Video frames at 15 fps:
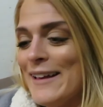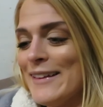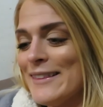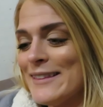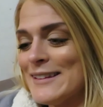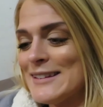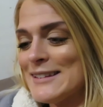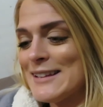
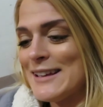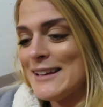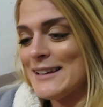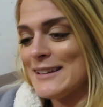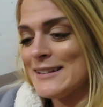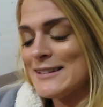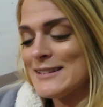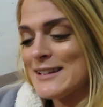This
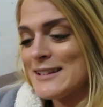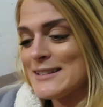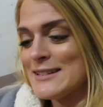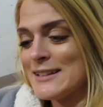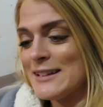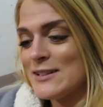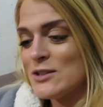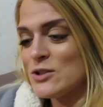is a
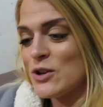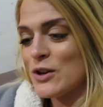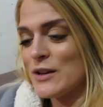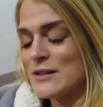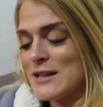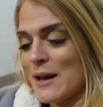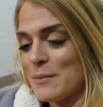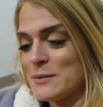skin tone
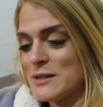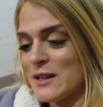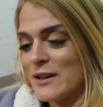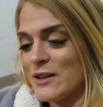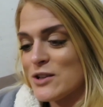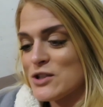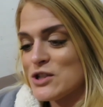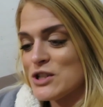
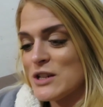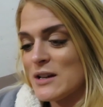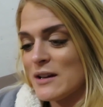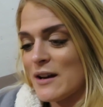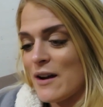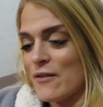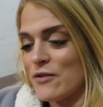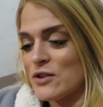adapting, sheer
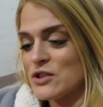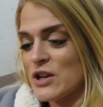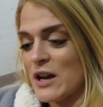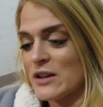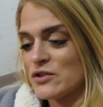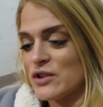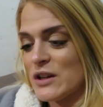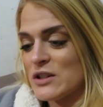coverage,
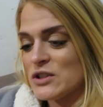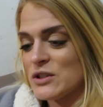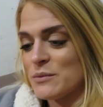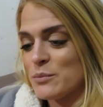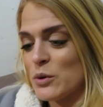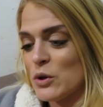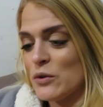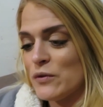hydration,
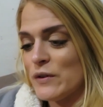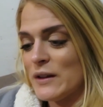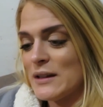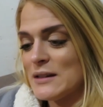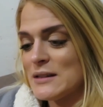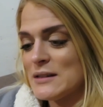perfect